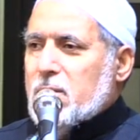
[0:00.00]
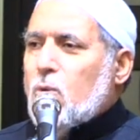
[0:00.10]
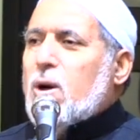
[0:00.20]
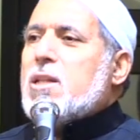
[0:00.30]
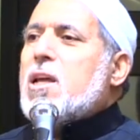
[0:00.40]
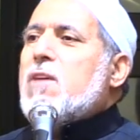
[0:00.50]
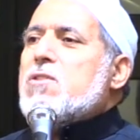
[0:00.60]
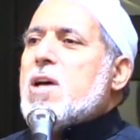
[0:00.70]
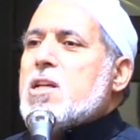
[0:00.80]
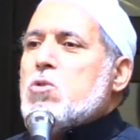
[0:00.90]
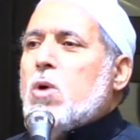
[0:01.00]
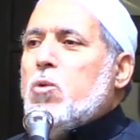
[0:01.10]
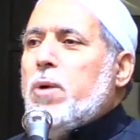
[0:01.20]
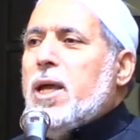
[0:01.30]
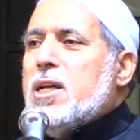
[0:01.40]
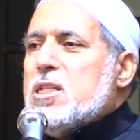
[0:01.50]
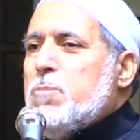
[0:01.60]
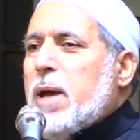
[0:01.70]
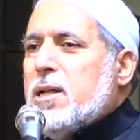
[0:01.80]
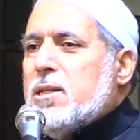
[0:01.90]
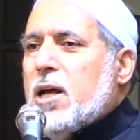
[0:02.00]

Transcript: what gives us what we expect